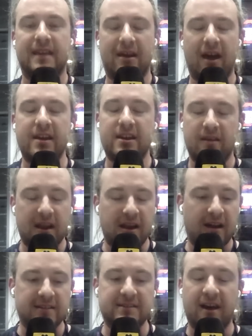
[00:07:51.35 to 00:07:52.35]
They're like, the
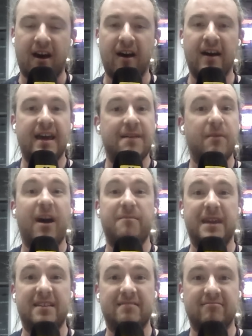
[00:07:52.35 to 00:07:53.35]
last car might have
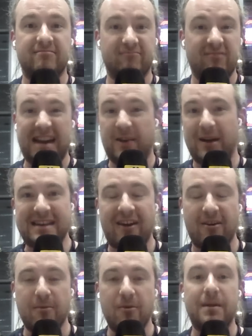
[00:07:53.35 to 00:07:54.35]
been really quite
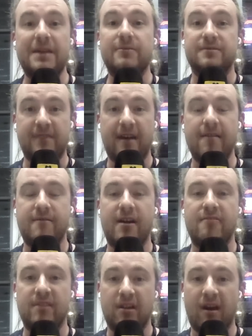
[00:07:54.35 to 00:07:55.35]
terrible, but it was very,
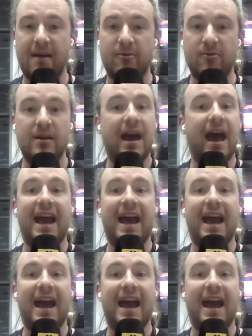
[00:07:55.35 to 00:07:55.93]
very reliable.